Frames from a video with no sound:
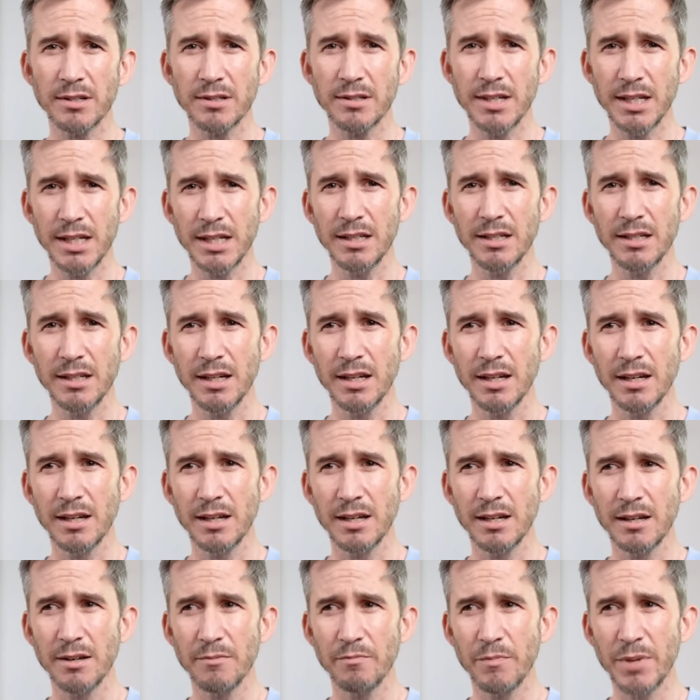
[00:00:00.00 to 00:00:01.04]
did,
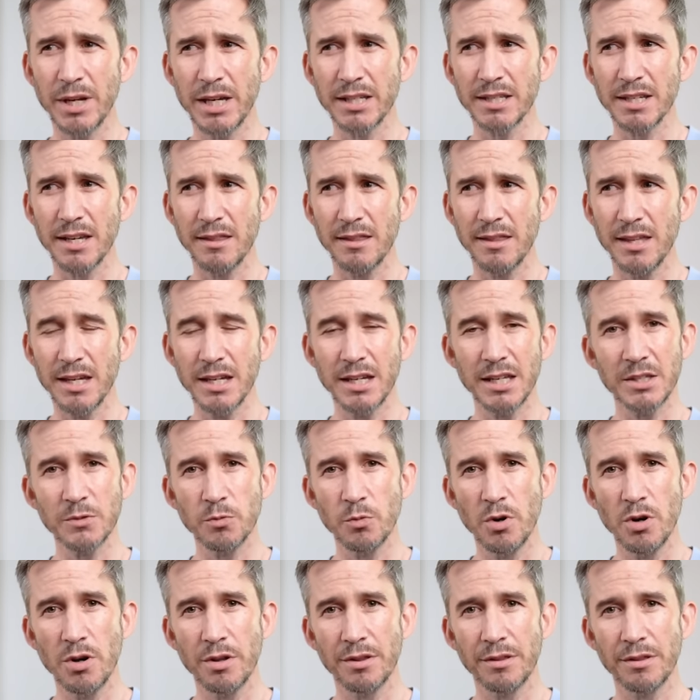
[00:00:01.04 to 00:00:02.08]
because I think it's
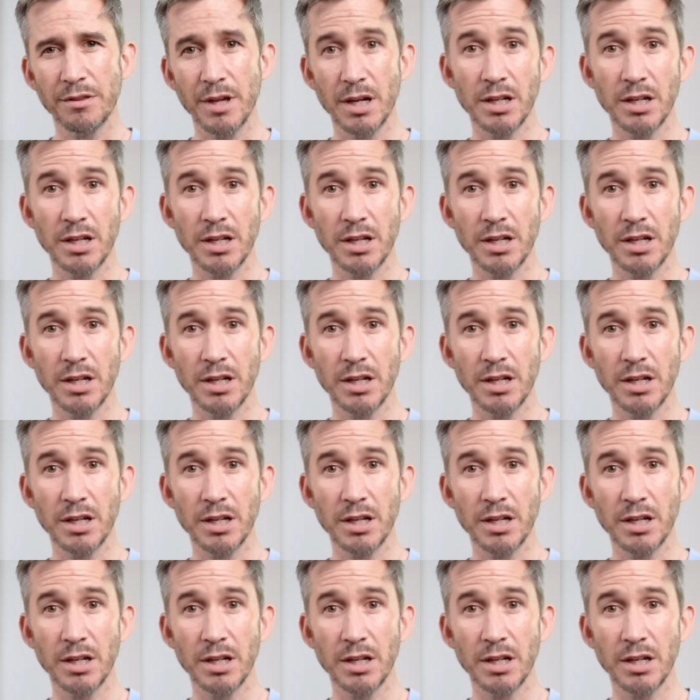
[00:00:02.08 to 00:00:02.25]
worth